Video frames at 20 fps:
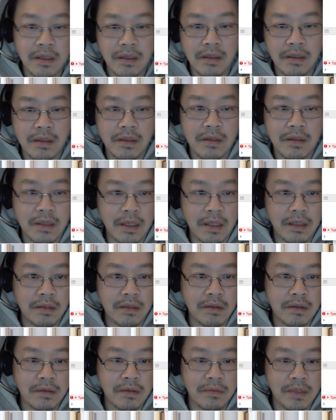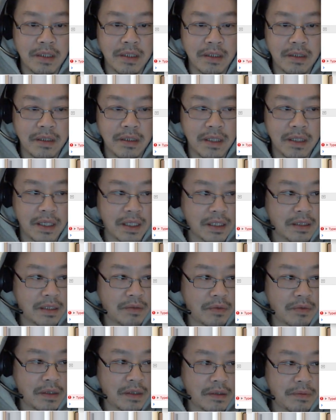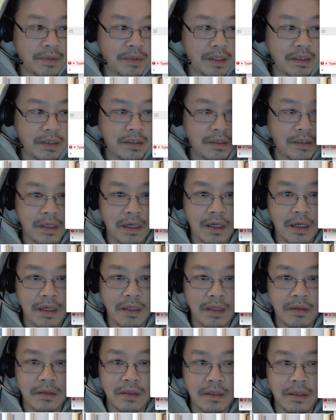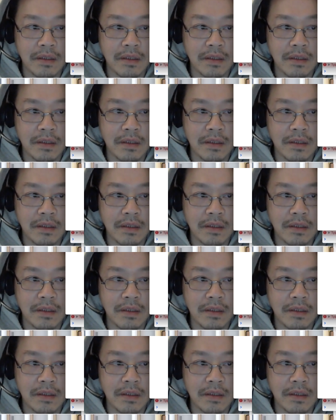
Okay, some syntax with append child, I